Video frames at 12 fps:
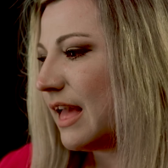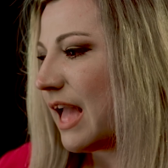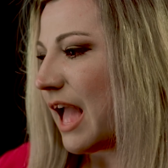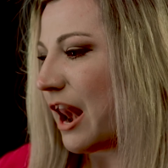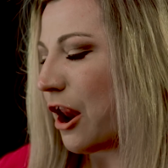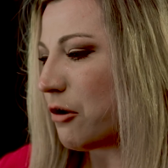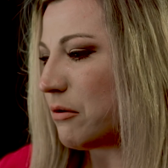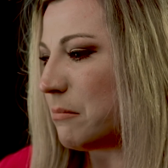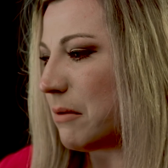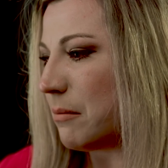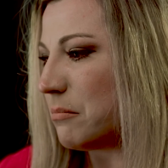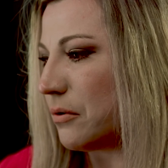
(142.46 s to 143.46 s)
And I
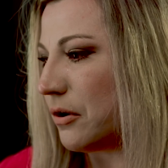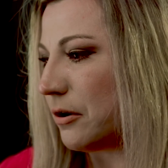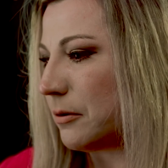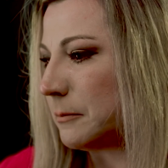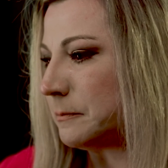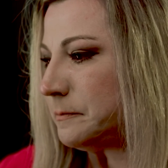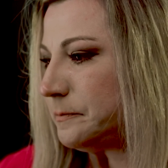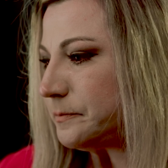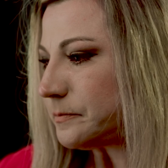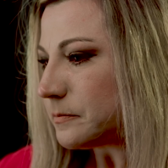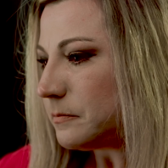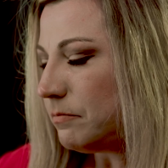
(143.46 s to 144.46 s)
remember
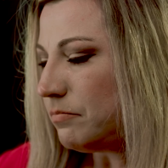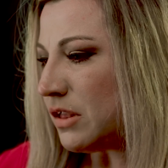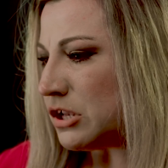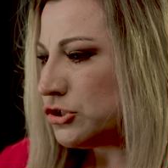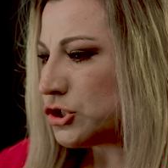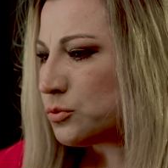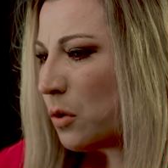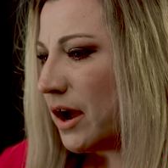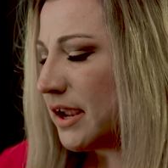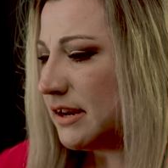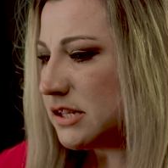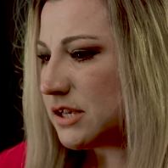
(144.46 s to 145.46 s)
just
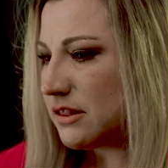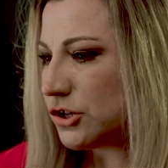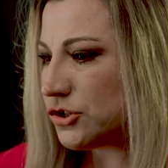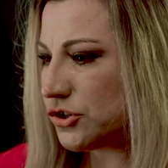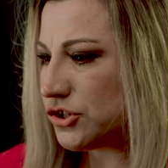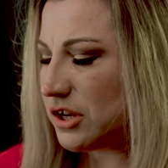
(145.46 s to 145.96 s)
walking into that church,